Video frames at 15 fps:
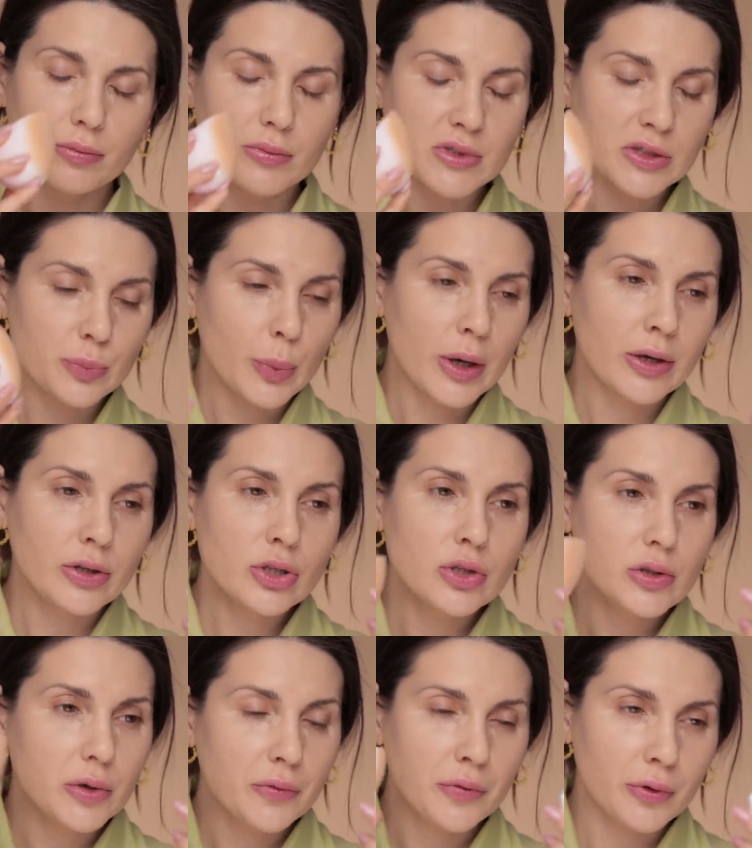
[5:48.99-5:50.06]

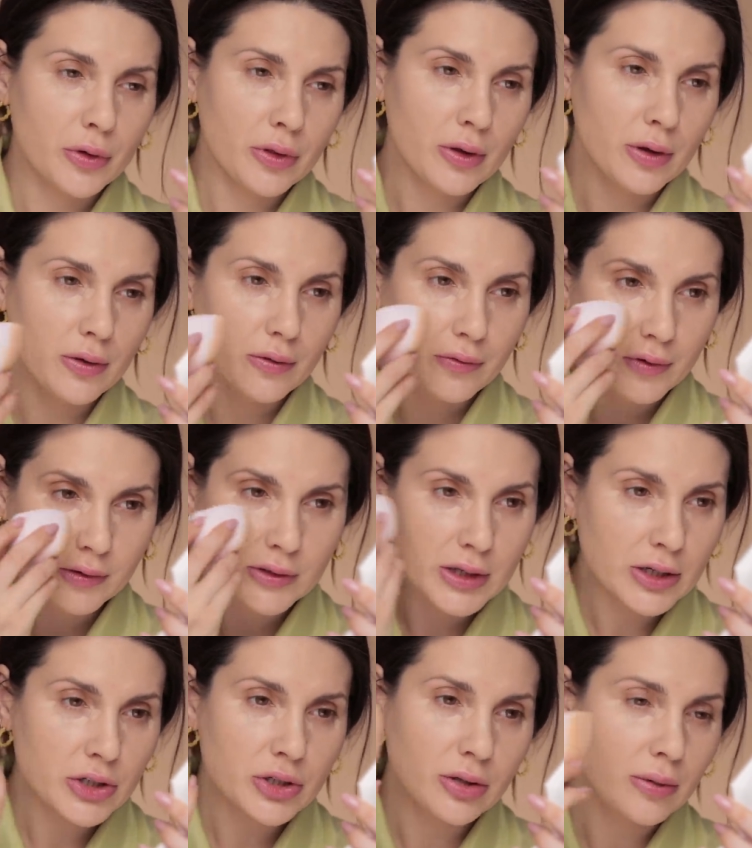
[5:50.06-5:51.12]
sponge for the
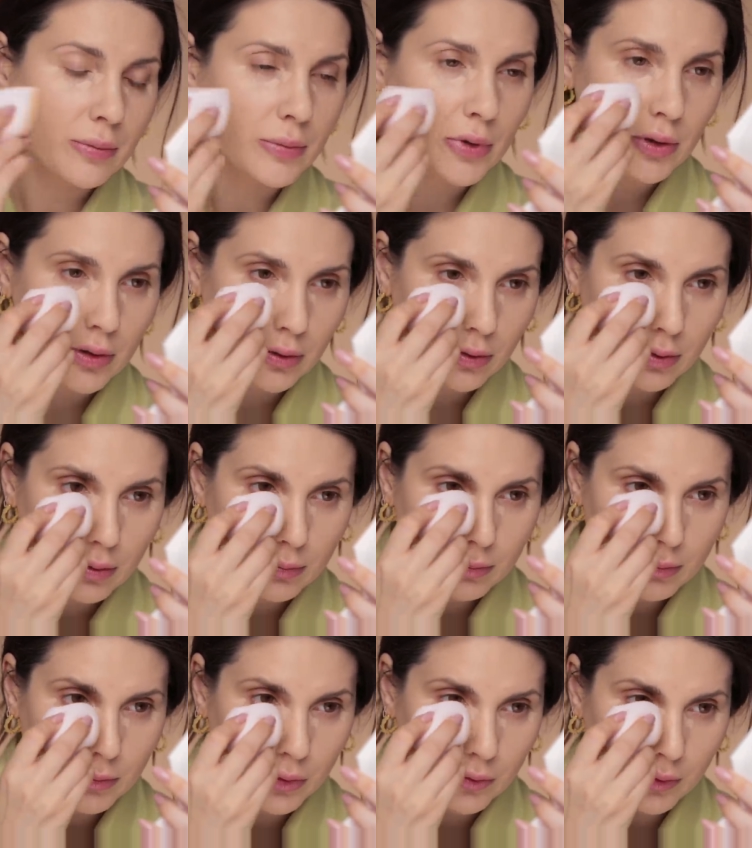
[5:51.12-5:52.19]
foundation, I'm gonna
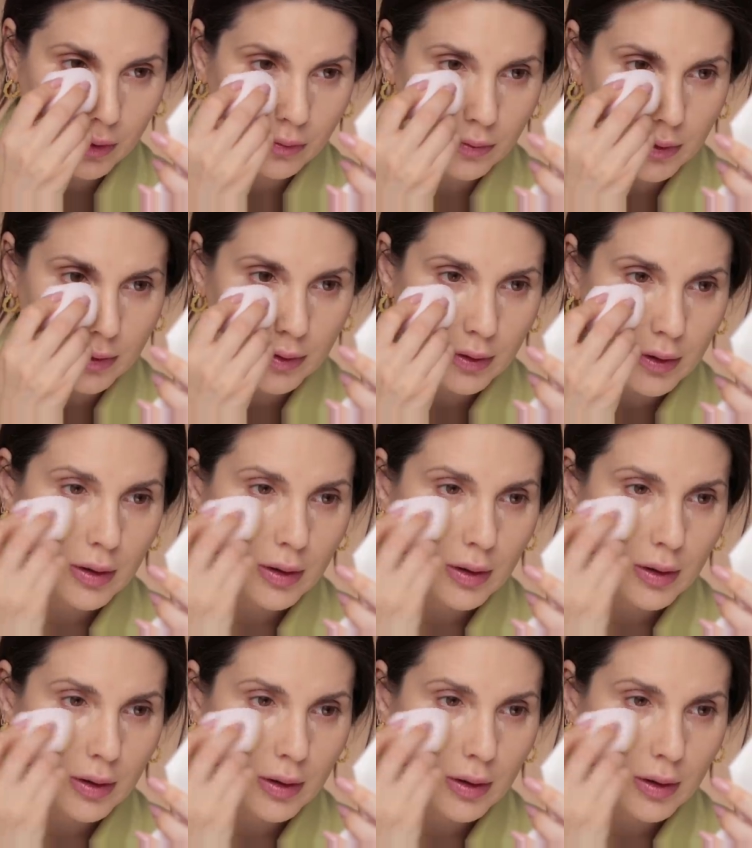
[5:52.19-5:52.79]
move on with